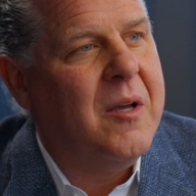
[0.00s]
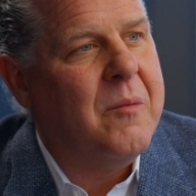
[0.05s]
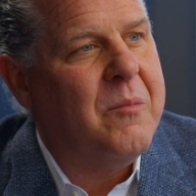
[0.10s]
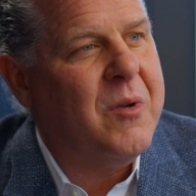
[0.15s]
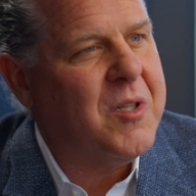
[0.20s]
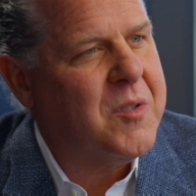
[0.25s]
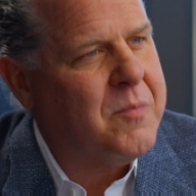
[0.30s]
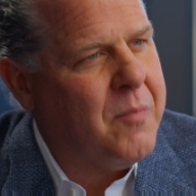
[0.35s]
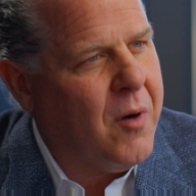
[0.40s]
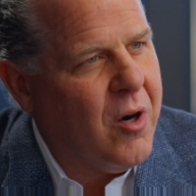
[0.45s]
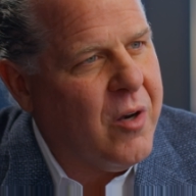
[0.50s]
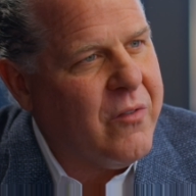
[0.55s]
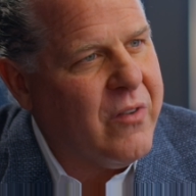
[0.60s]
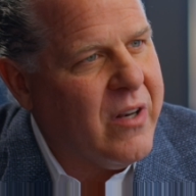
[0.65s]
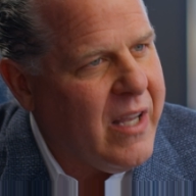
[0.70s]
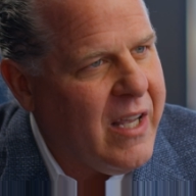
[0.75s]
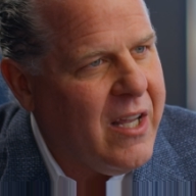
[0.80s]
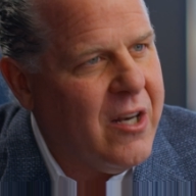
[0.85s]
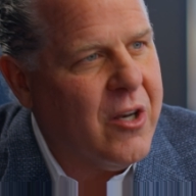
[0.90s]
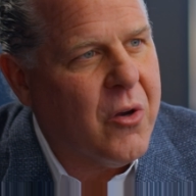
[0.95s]
but it's part of
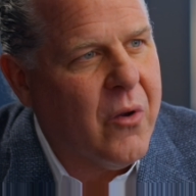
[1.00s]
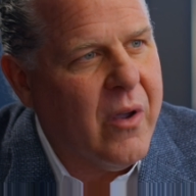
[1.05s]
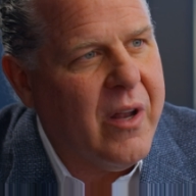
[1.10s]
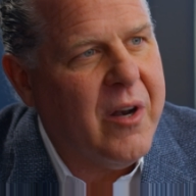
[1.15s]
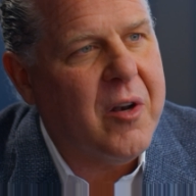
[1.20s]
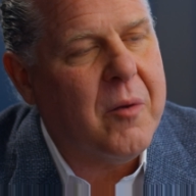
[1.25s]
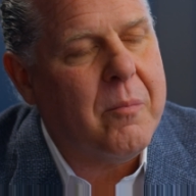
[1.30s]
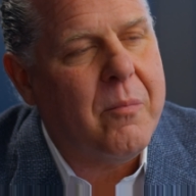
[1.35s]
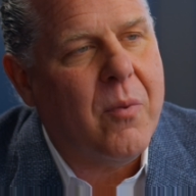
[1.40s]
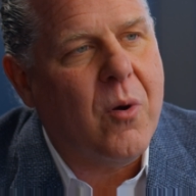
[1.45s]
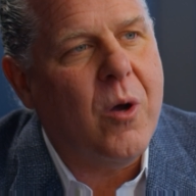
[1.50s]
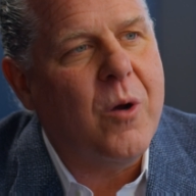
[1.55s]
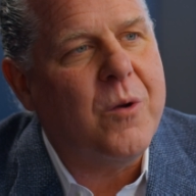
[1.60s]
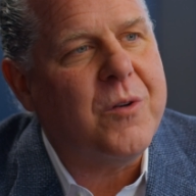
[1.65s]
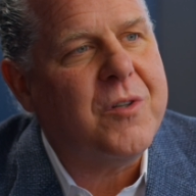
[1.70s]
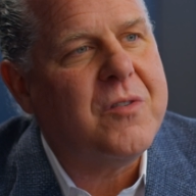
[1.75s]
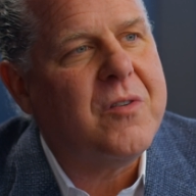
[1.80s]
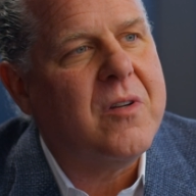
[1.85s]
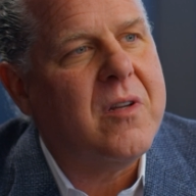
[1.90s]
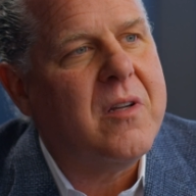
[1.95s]
an integrated
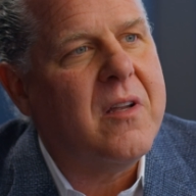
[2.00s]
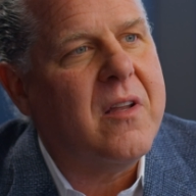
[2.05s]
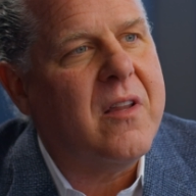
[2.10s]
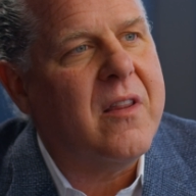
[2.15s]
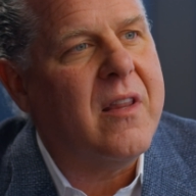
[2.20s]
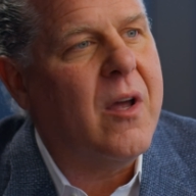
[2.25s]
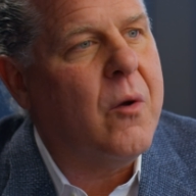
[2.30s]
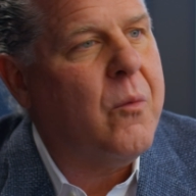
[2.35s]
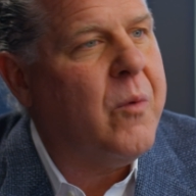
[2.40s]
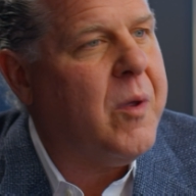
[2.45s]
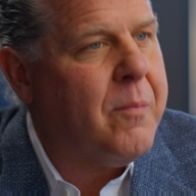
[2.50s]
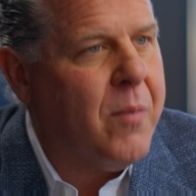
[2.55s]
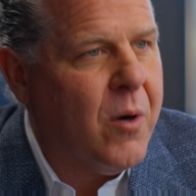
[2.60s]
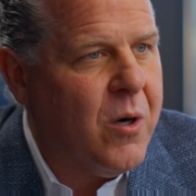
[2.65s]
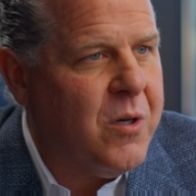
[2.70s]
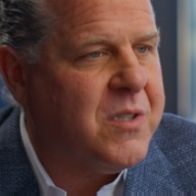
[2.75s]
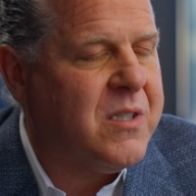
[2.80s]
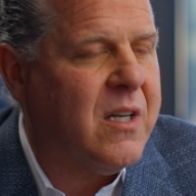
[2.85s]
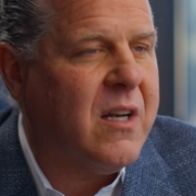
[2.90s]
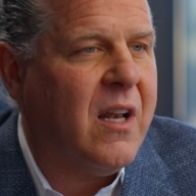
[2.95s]
approach that we
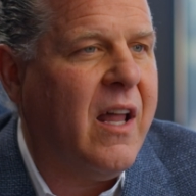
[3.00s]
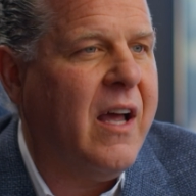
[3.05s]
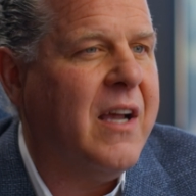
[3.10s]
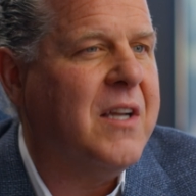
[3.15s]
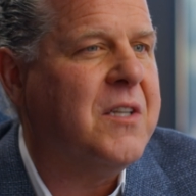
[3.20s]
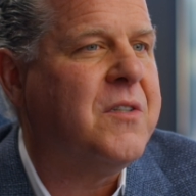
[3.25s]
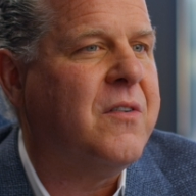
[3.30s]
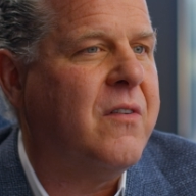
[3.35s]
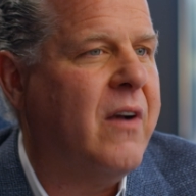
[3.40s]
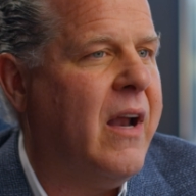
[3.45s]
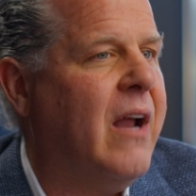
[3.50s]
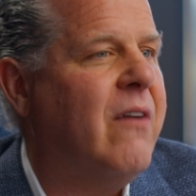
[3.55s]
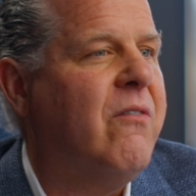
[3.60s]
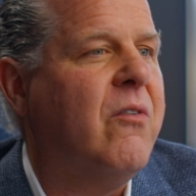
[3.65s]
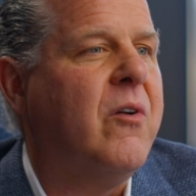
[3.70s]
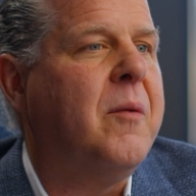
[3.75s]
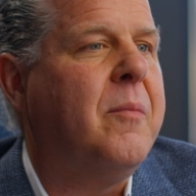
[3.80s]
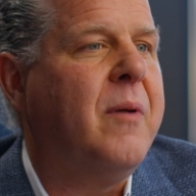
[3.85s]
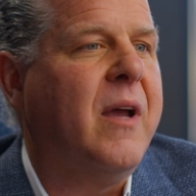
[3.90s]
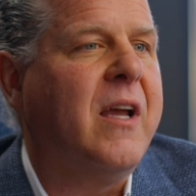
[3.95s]
personalize for
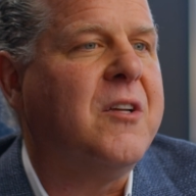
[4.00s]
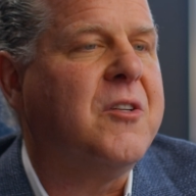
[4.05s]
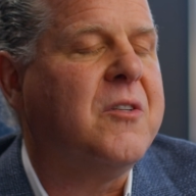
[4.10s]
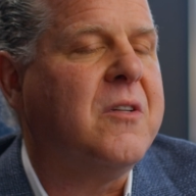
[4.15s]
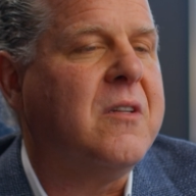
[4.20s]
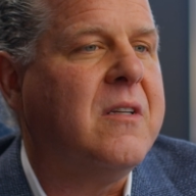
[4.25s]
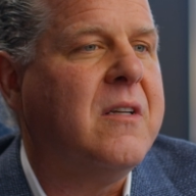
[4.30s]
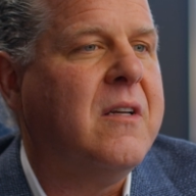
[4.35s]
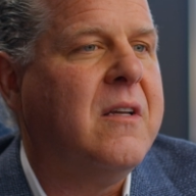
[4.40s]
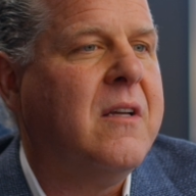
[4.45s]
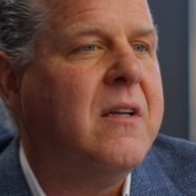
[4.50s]
every patient.